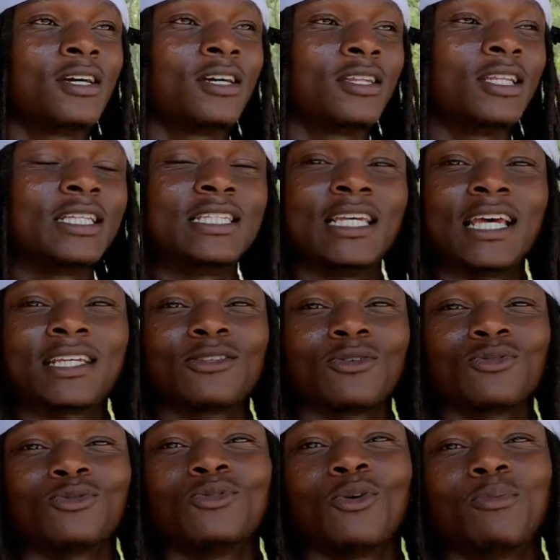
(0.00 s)
little chest, don't
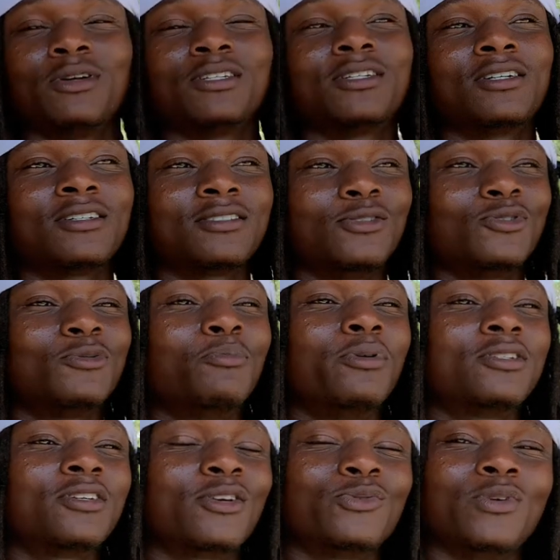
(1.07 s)
do no push-ups. Do some
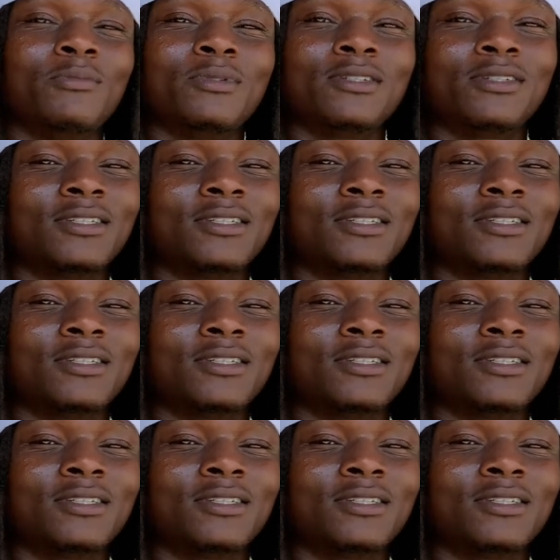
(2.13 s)
push-ups with me.